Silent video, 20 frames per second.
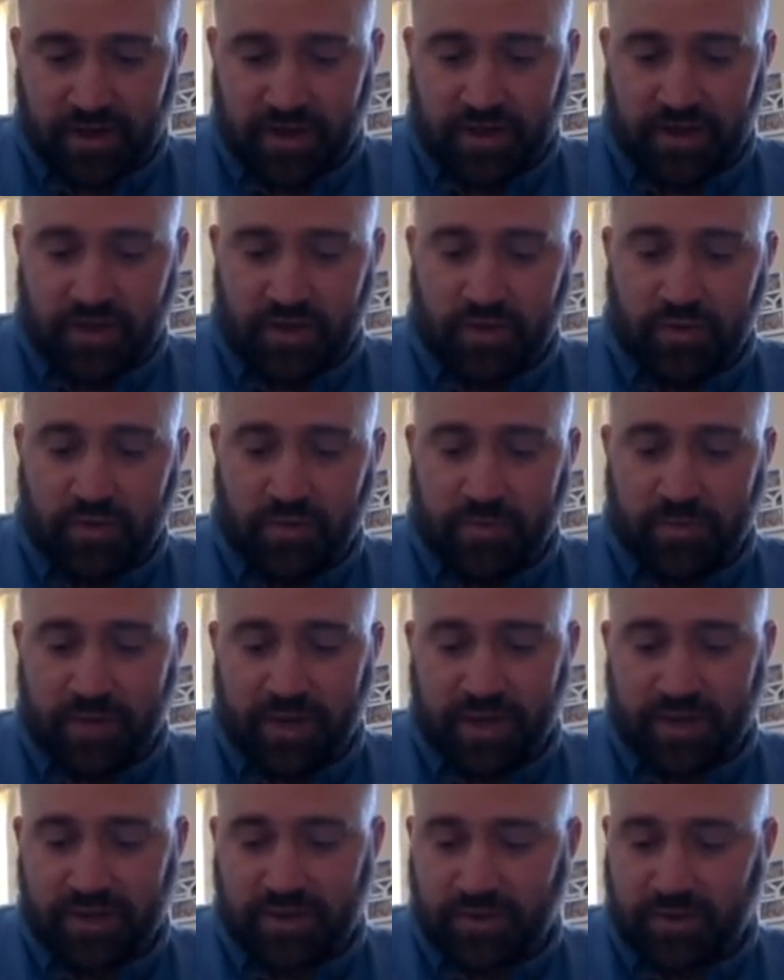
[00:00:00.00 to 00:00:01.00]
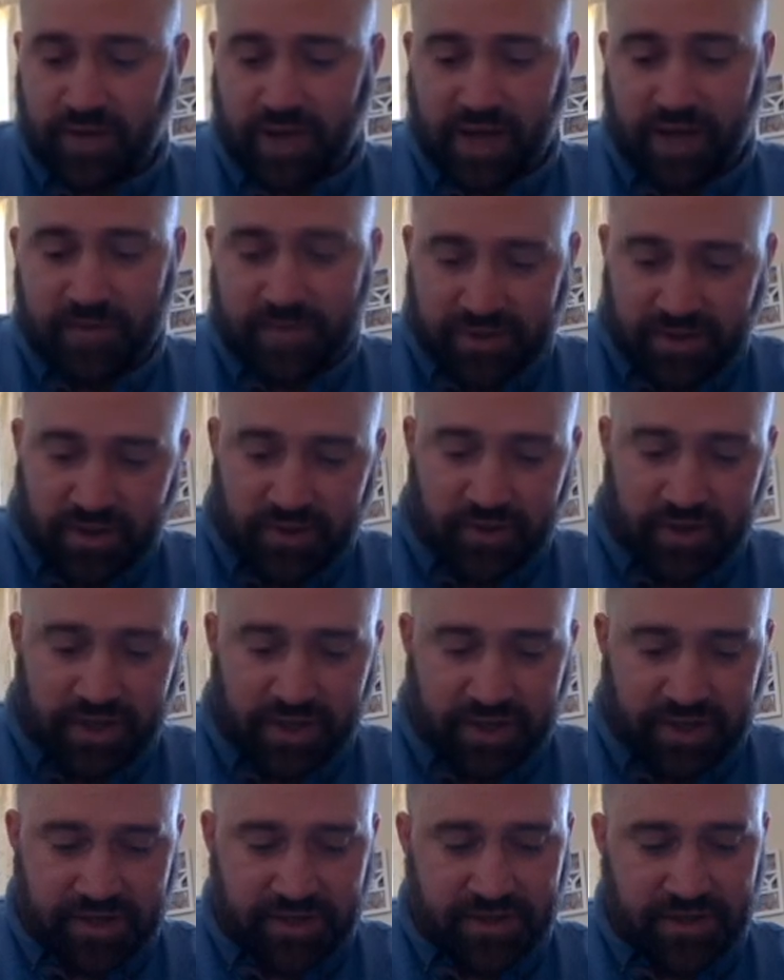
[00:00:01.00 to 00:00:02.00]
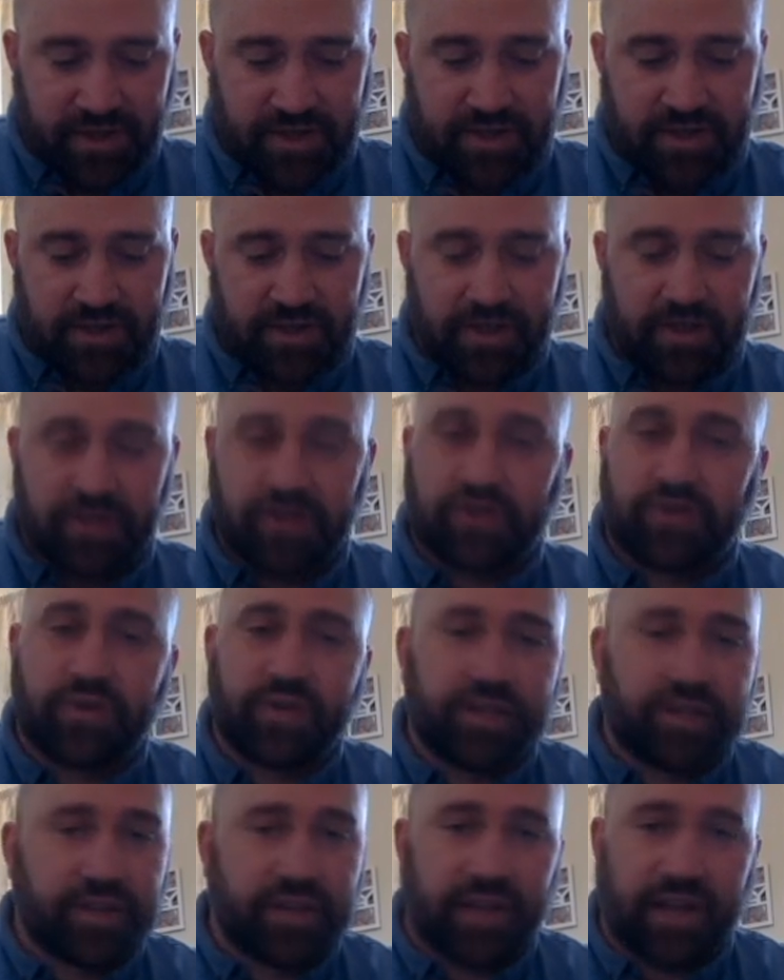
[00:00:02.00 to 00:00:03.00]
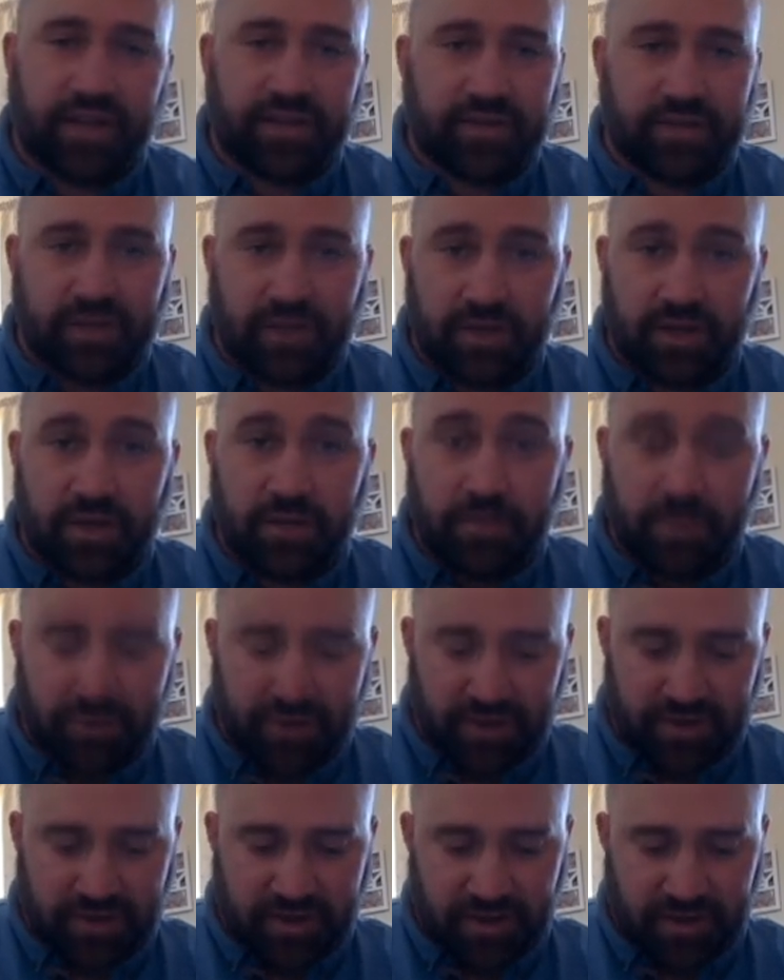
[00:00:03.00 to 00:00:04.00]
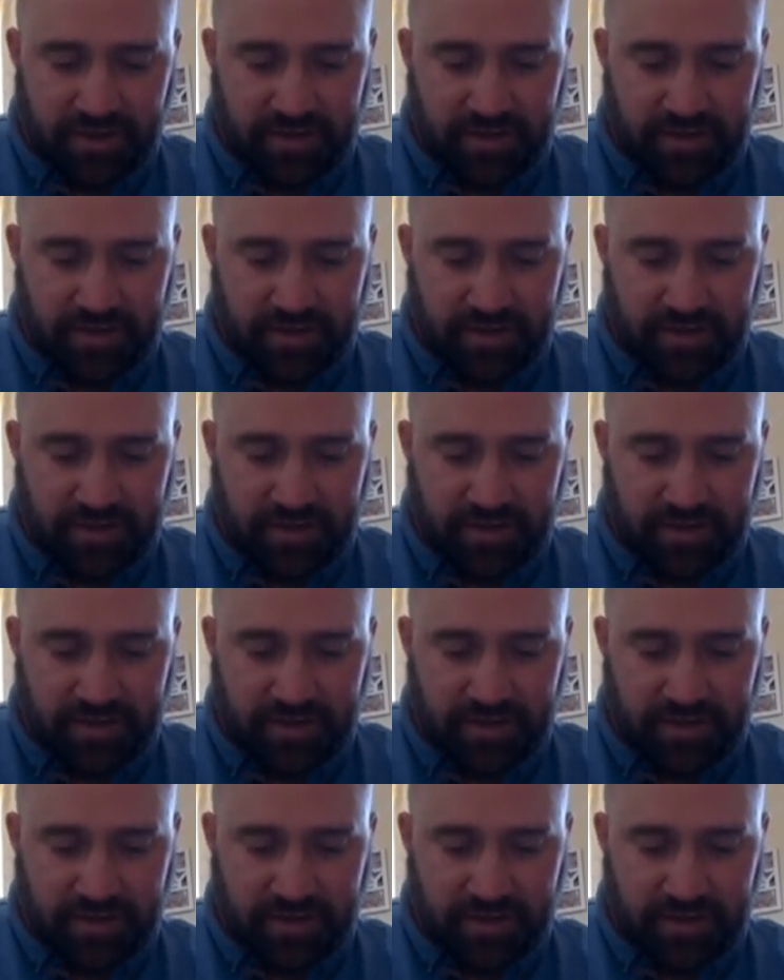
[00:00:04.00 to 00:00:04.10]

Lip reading: Human beings were absolutely considered and treated as a commodity,